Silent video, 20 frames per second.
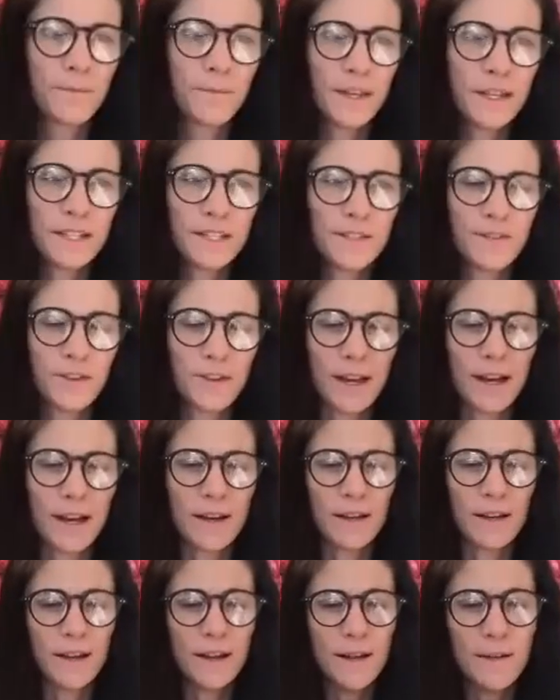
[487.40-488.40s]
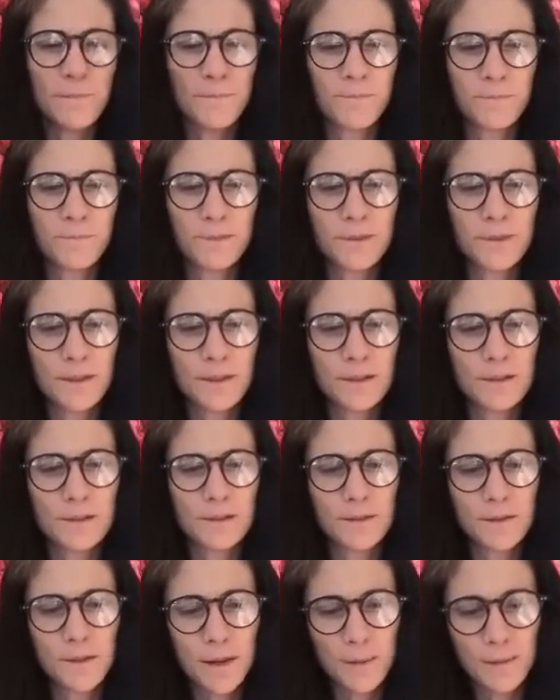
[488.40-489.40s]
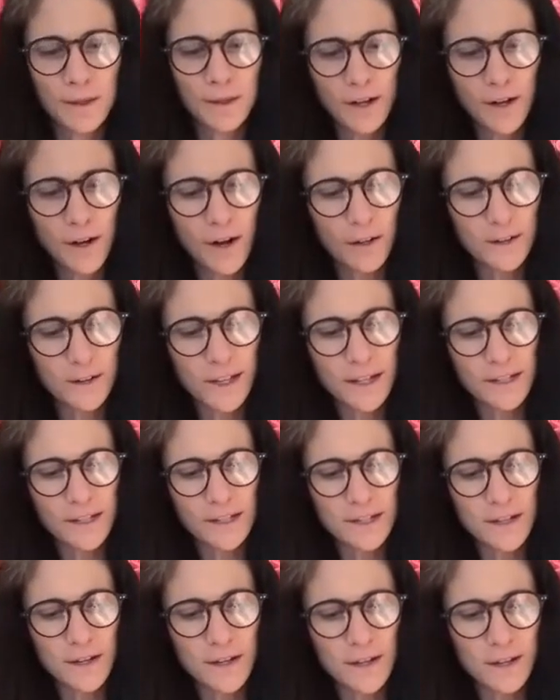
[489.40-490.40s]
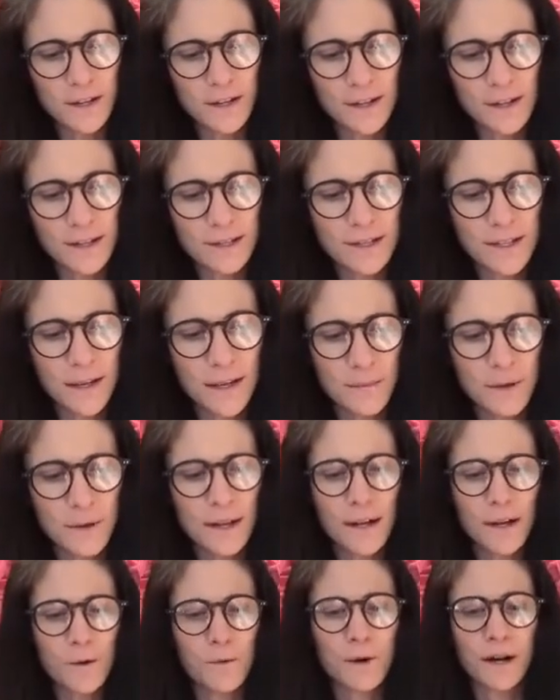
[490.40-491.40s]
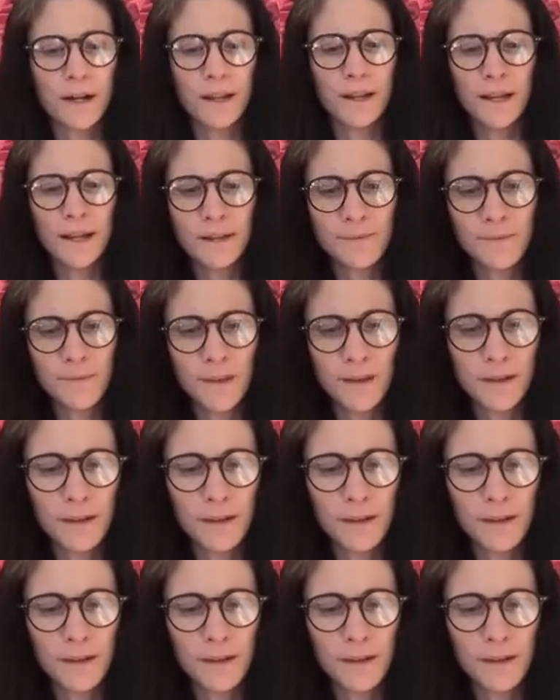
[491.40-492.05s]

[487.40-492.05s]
Thanks for that. So I'm going to call next on Simon Aguale,